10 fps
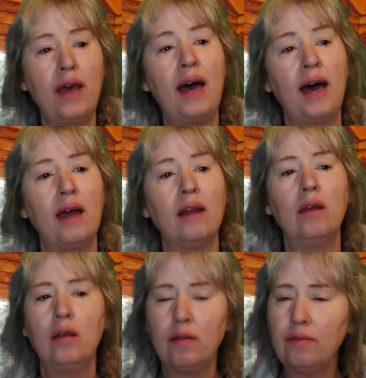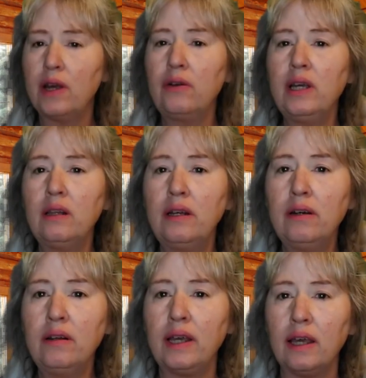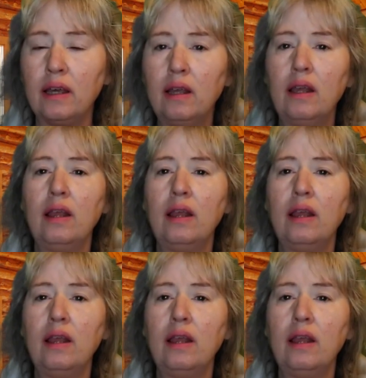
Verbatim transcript: that very clearly.